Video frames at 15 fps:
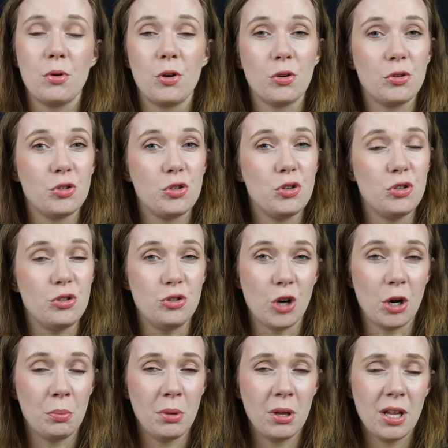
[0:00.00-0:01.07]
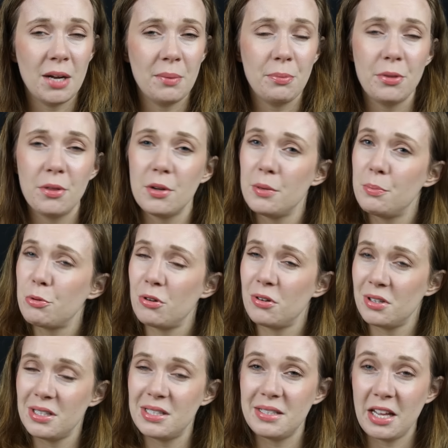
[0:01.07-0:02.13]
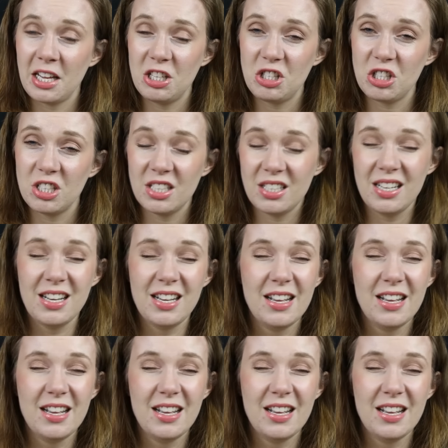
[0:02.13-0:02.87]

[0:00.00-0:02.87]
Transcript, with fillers: going to jumble up the pronunciation.